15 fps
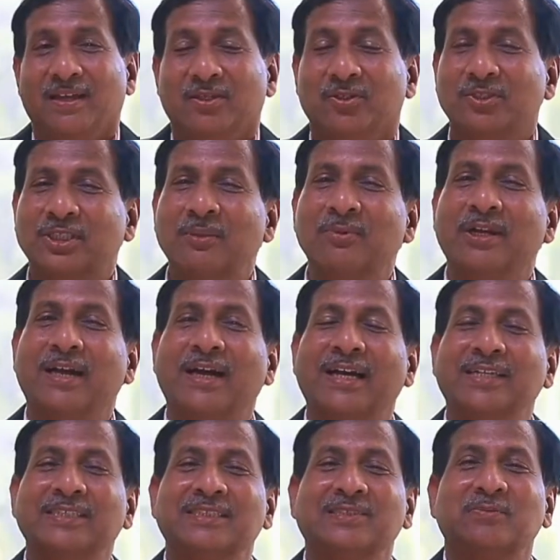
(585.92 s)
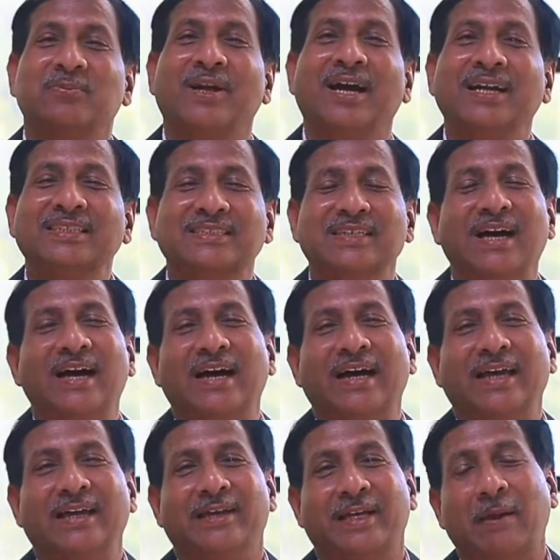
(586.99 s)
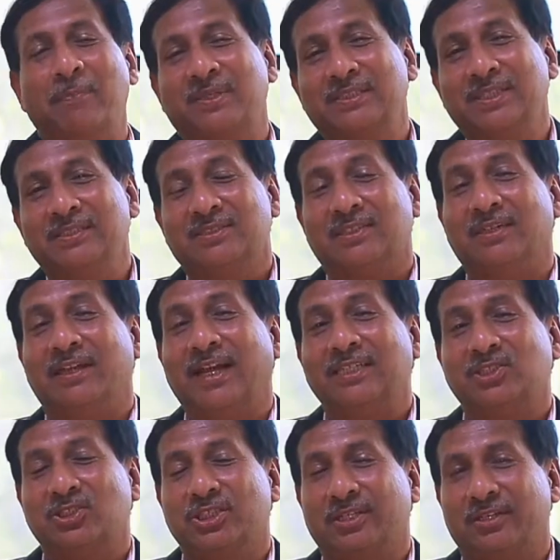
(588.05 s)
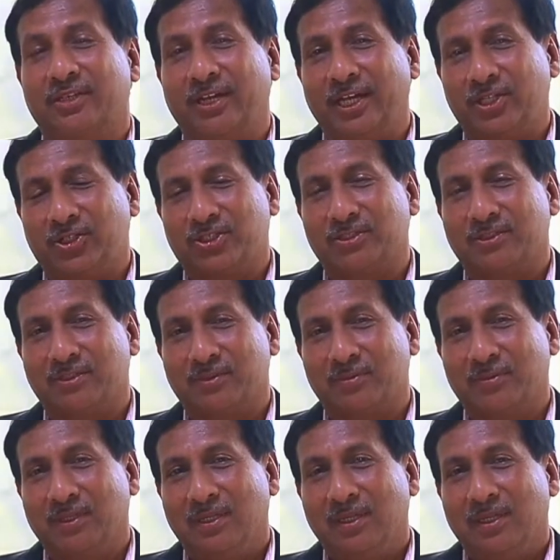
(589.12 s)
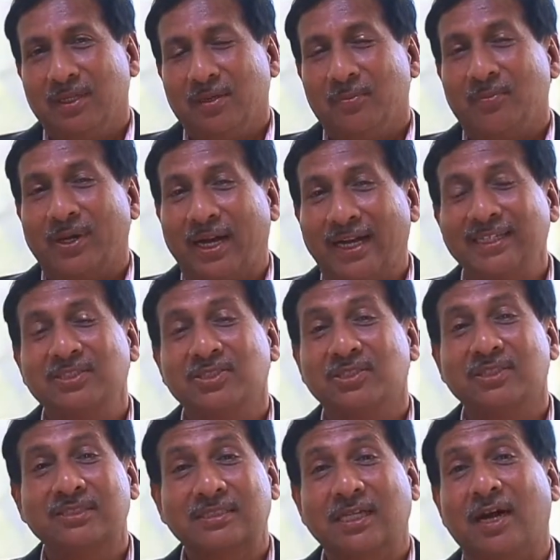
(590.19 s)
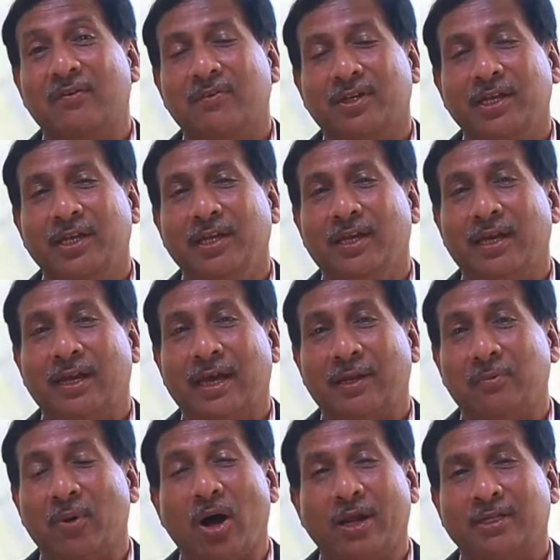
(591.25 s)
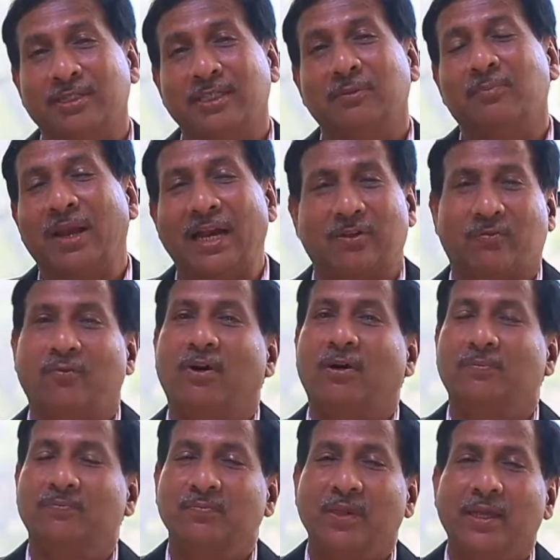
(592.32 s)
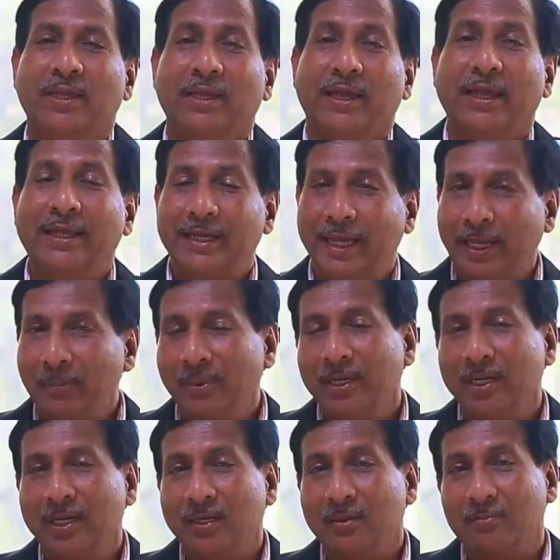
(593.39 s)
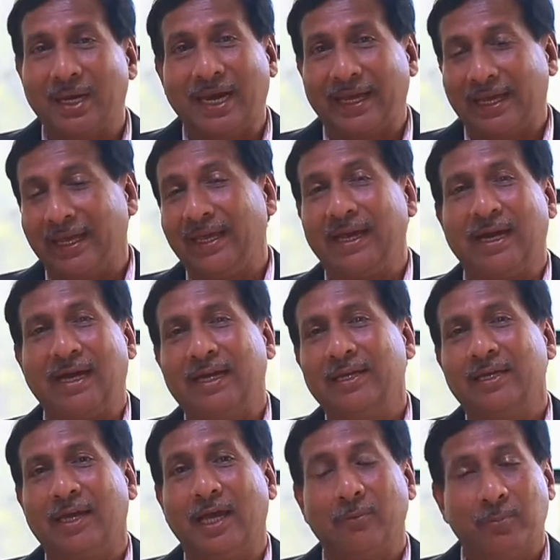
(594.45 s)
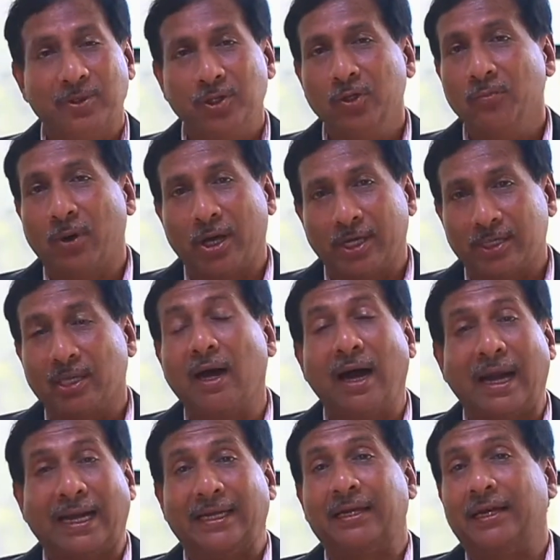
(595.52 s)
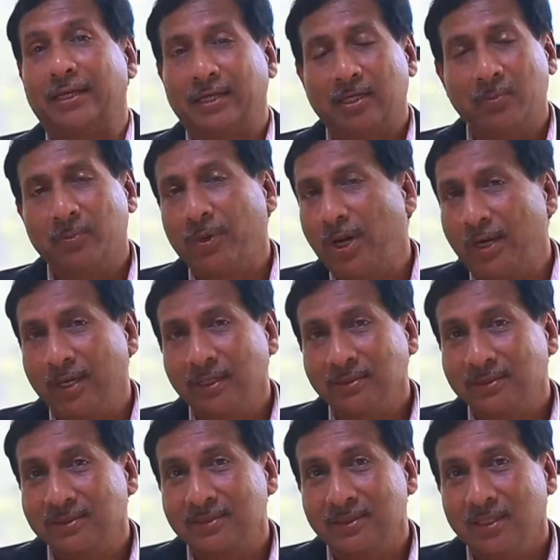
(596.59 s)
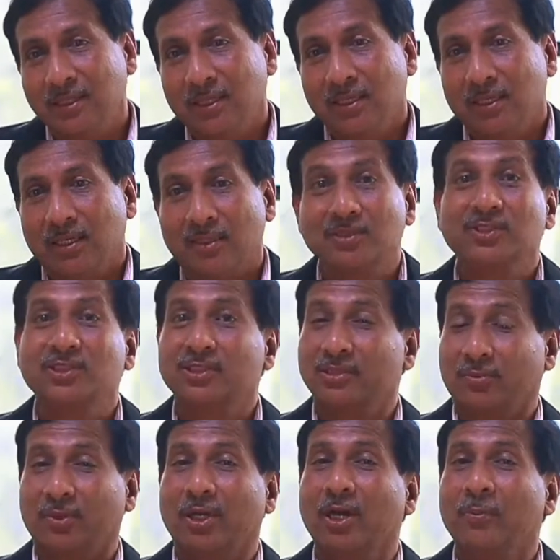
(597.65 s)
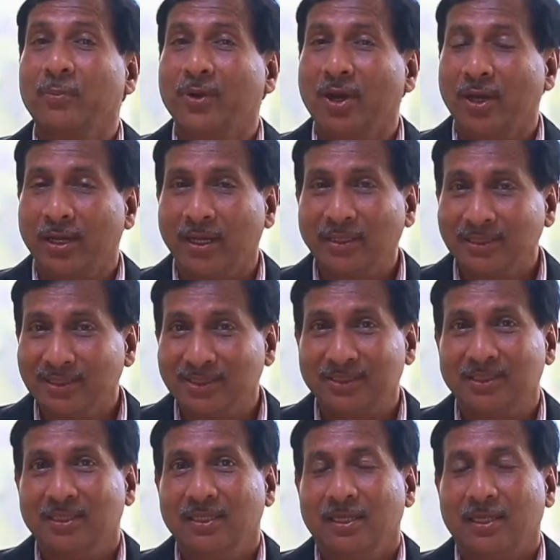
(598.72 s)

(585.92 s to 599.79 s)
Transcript: To summarize, PriceEye represents the next generation price discovery and monitoring platform enabled by AI, helping you monitor identical products, similar products,